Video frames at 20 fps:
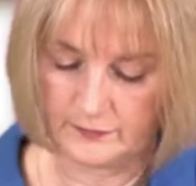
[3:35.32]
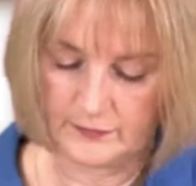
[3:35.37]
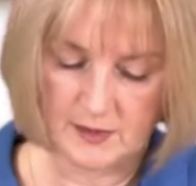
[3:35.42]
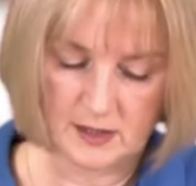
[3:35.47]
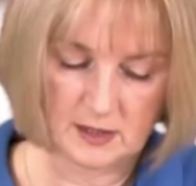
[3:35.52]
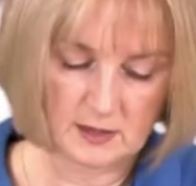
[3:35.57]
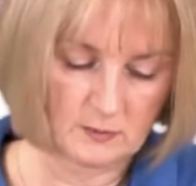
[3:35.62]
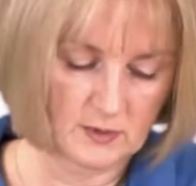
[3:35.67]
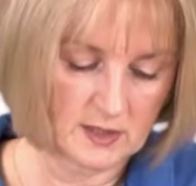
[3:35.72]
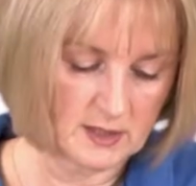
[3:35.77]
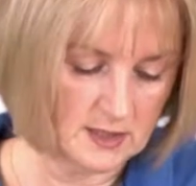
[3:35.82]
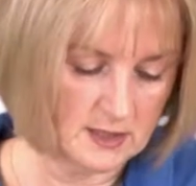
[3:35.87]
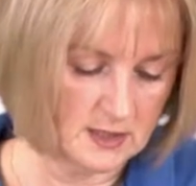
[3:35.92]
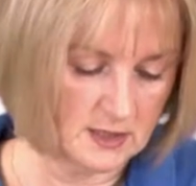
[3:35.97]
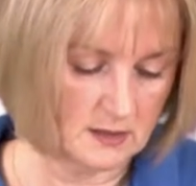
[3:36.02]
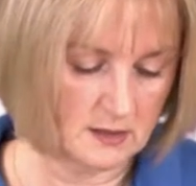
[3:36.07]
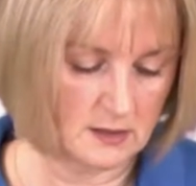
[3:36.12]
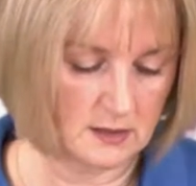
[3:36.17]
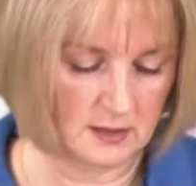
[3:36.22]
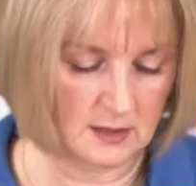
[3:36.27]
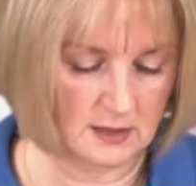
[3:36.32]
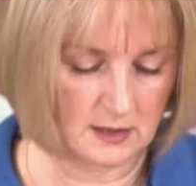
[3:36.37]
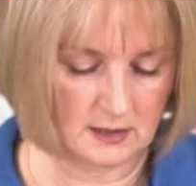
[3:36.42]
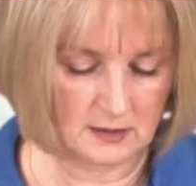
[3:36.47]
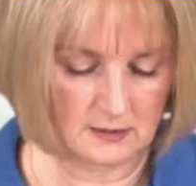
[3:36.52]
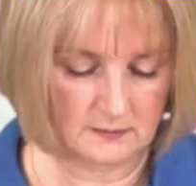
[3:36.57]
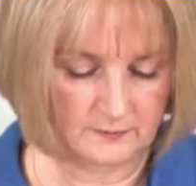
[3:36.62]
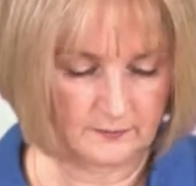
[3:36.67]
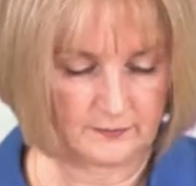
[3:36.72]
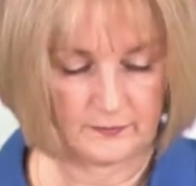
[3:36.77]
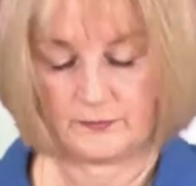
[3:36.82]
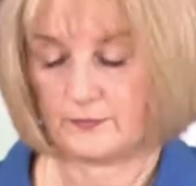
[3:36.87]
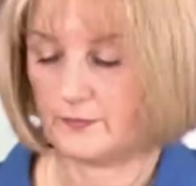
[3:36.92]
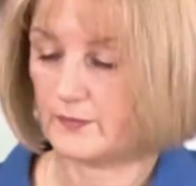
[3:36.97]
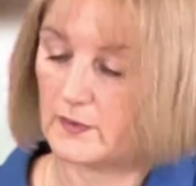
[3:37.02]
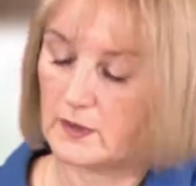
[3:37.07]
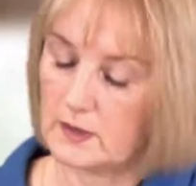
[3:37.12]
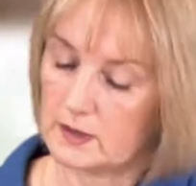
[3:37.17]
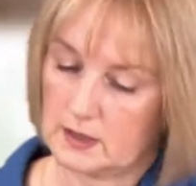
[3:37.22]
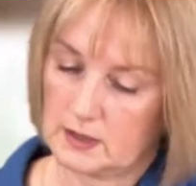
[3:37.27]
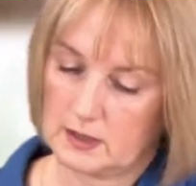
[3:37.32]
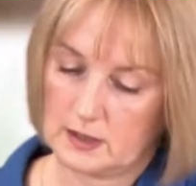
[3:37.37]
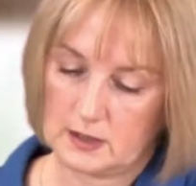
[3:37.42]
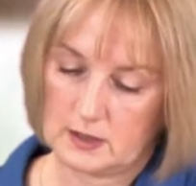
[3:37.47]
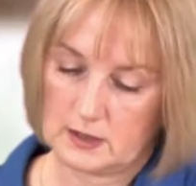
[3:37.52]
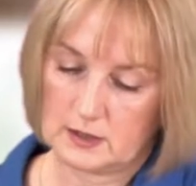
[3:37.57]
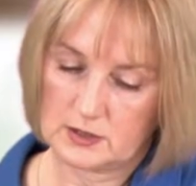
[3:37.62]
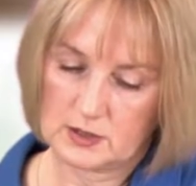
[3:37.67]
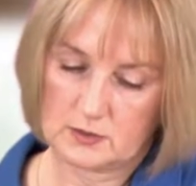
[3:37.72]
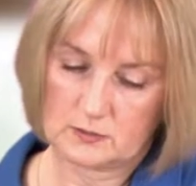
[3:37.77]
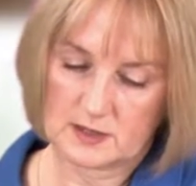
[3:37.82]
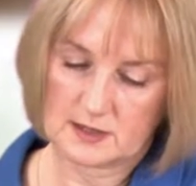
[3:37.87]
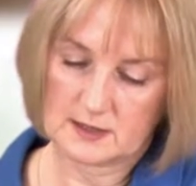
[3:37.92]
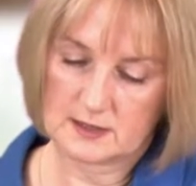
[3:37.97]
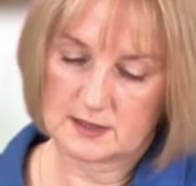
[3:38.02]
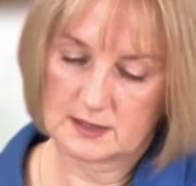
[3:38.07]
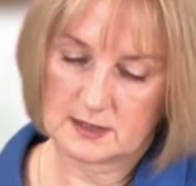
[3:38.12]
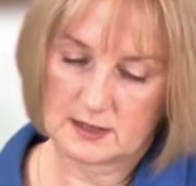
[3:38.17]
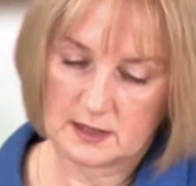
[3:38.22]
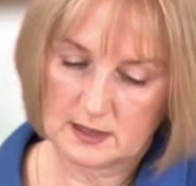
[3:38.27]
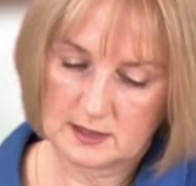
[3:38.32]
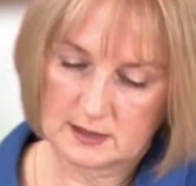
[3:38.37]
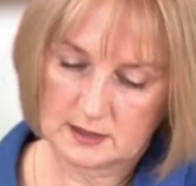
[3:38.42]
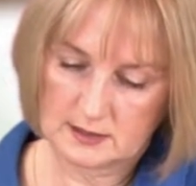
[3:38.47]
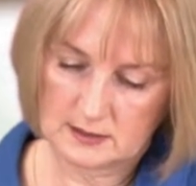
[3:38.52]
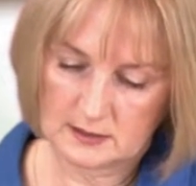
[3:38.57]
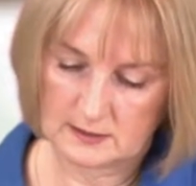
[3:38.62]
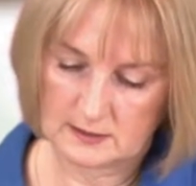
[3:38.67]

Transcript: And then we discard that to one side.